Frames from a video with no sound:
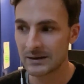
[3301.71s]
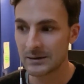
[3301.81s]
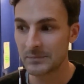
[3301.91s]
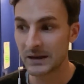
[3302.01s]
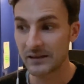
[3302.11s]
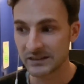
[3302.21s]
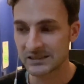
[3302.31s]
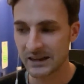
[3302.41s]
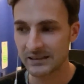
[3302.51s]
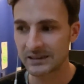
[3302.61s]
But having
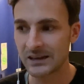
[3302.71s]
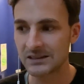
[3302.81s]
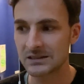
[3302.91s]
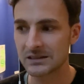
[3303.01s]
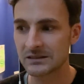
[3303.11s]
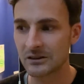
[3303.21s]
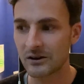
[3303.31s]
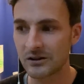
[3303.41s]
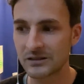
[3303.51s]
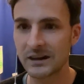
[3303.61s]
said that, the
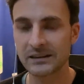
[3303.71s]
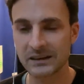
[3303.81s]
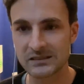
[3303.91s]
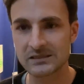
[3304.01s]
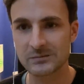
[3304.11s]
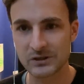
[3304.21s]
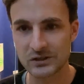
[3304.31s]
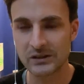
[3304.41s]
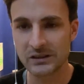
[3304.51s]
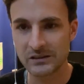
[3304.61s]
online customer
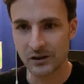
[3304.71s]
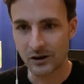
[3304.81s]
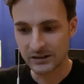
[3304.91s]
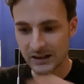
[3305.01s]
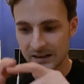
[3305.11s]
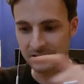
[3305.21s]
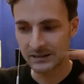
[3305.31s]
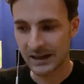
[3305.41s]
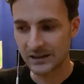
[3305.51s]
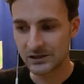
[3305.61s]
journey, the online
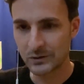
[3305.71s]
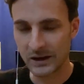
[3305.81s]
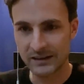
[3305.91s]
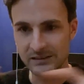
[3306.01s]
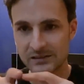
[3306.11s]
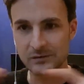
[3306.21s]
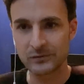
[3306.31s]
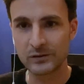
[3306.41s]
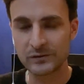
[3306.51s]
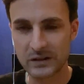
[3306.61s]
end-to-end
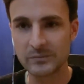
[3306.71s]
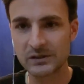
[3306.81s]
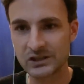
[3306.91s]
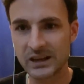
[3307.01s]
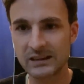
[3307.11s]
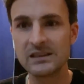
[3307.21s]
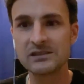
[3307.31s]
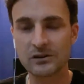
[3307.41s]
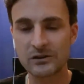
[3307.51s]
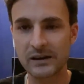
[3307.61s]
fulfillment chain is
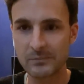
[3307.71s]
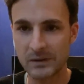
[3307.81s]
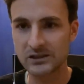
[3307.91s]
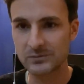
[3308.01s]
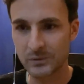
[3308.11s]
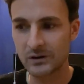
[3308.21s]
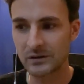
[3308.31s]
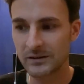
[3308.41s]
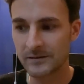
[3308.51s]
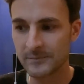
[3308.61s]
already much more
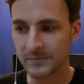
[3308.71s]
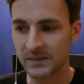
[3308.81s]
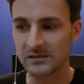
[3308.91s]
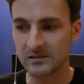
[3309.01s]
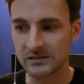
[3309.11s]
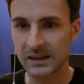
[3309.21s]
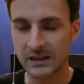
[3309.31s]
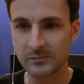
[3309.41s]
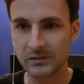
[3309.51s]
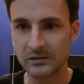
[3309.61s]

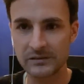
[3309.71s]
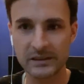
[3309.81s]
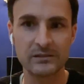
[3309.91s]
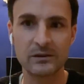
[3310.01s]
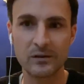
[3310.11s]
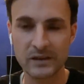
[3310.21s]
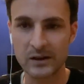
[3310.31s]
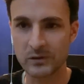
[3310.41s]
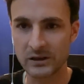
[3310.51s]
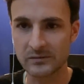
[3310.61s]
sustainable than the offline one.